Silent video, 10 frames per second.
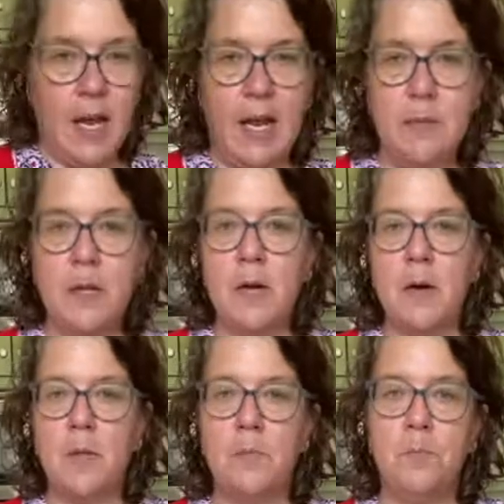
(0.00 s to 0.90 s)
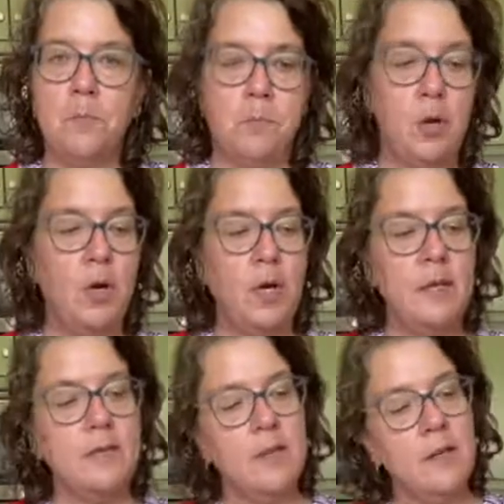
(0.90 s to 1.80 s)
And I'm gonna
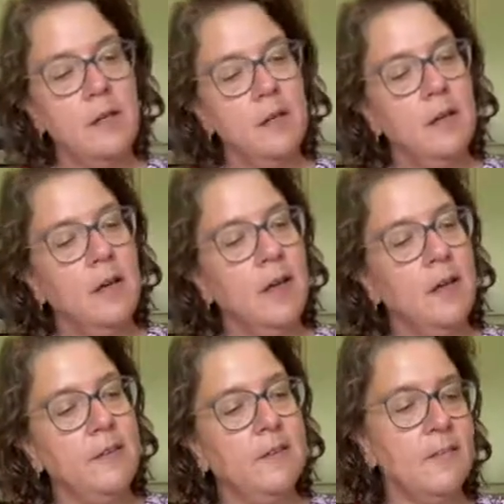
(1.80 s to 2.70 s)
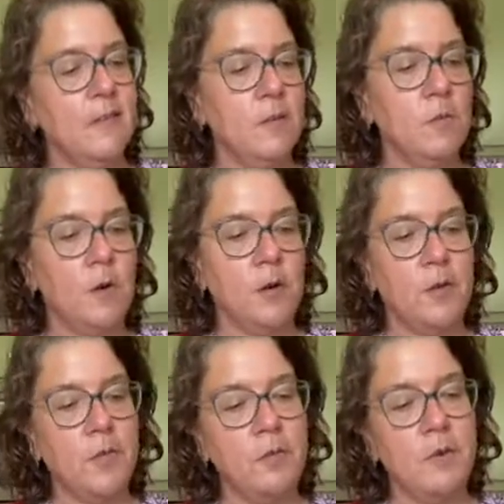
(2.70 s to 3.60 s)
put a
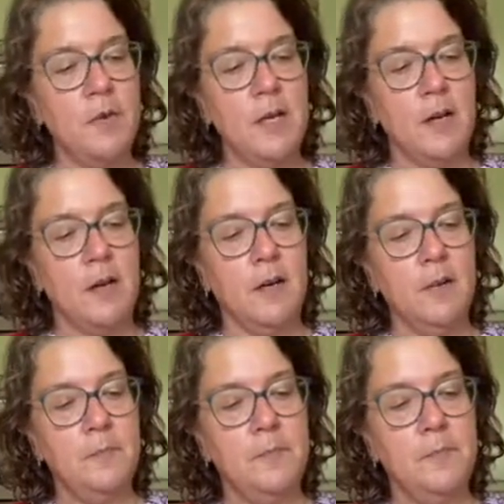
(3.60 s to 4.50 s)
skewer through here